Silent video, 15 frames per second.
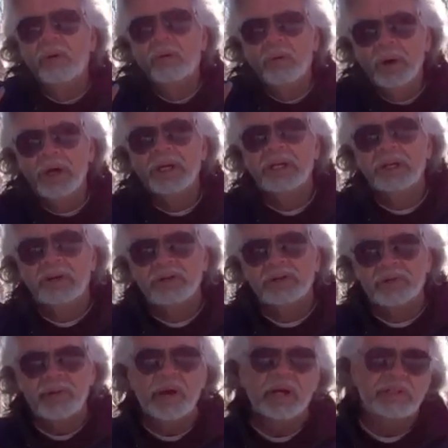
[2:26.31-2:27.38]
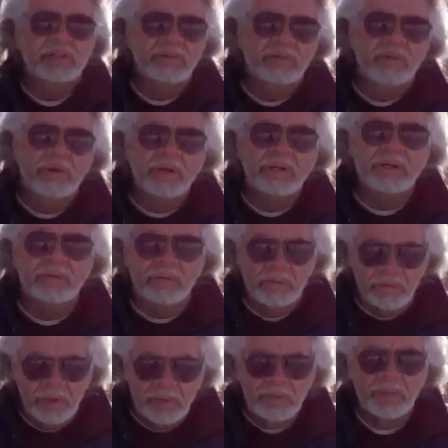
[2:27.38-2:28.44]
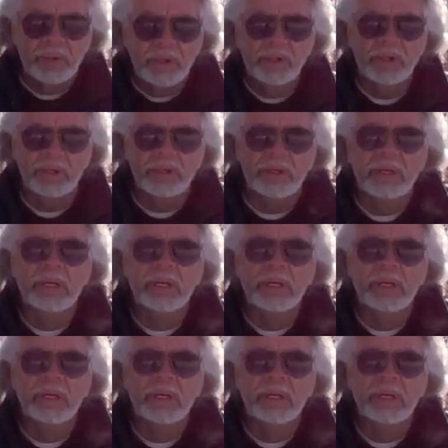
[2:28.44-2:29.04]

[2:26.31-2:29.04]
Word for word: When it goes back to water, when we burn